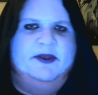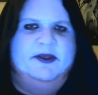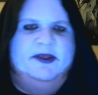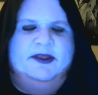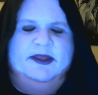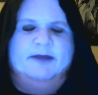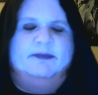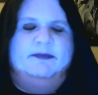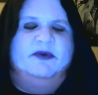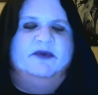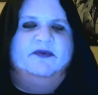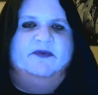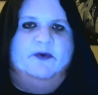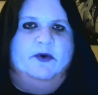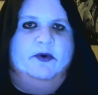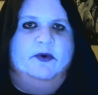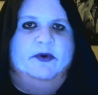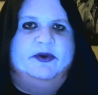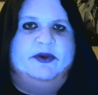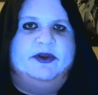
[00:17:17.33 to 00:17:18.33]
Then
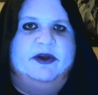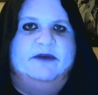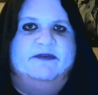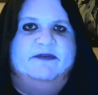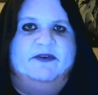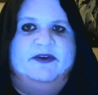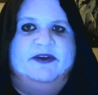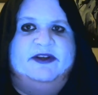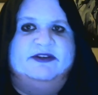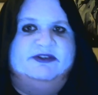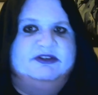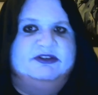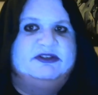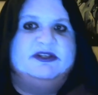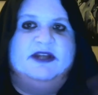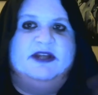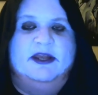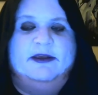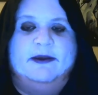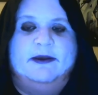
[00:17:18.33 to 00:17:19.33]
before recovery, just
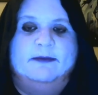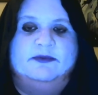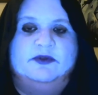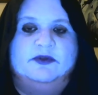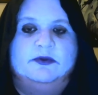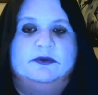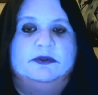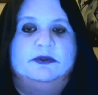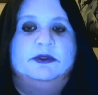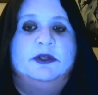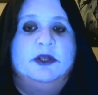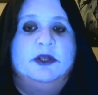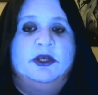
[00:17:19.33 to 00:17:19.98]
like Abdul,